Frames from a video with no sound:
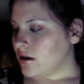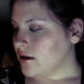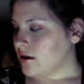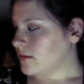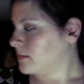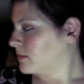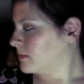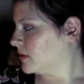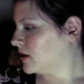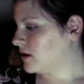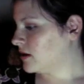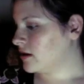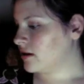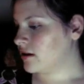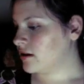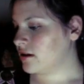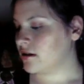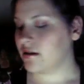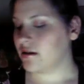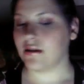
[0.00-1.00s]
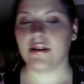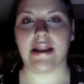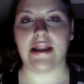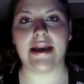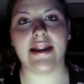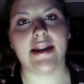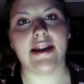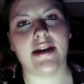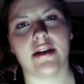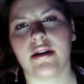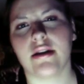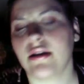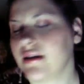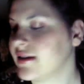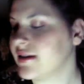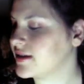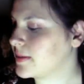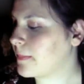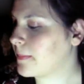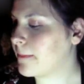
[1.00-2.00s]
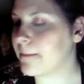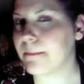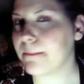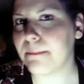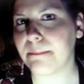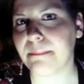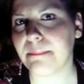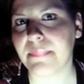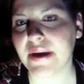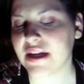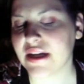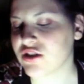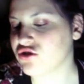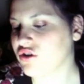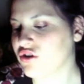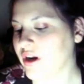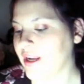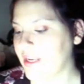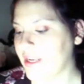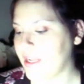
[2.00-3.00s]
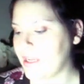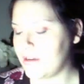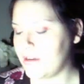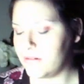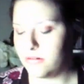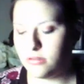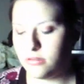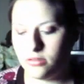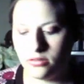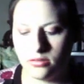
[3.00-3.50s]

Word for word: Um, lighting is a bitch right now.